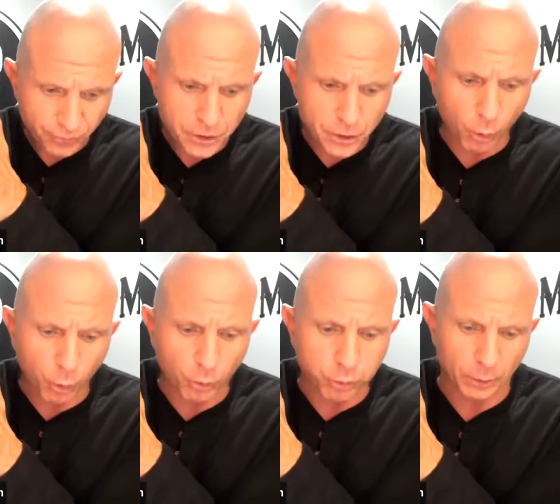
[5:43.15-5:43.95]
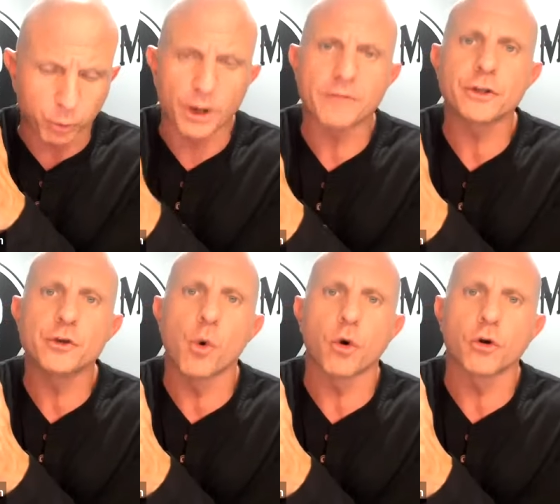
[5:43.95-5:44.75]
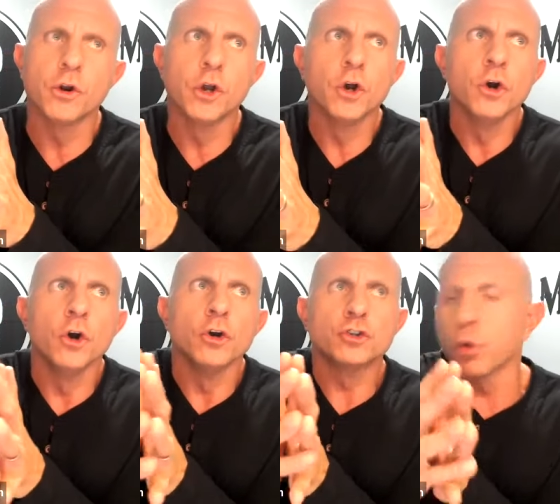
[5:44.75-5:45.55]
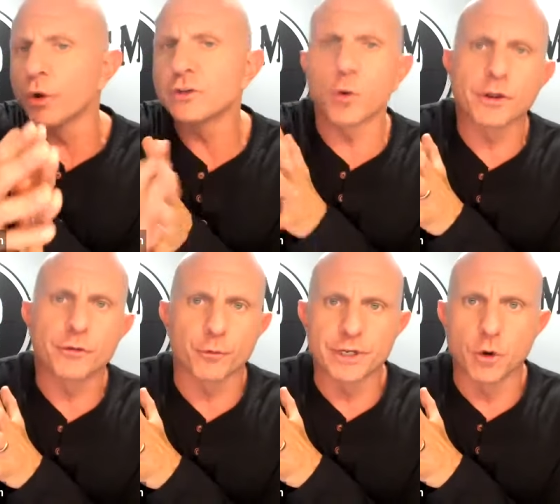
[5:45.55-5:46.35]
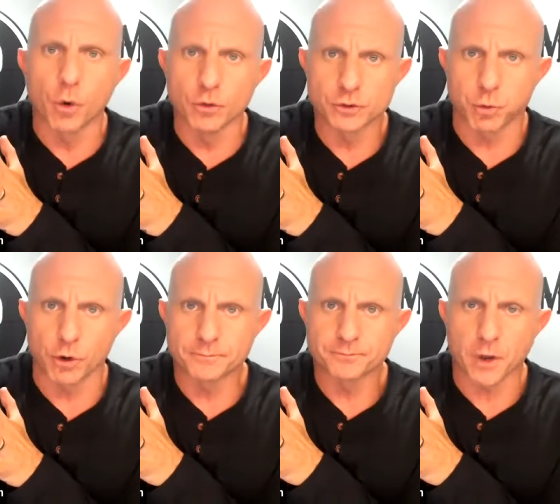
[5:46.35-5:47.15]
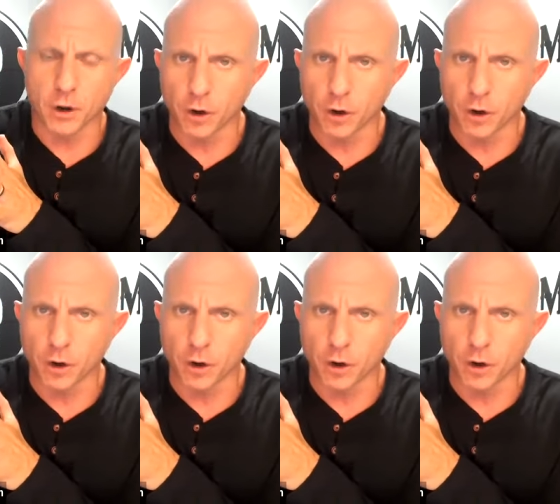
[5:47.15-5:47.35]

you know, like whatever your 2023 goals were or,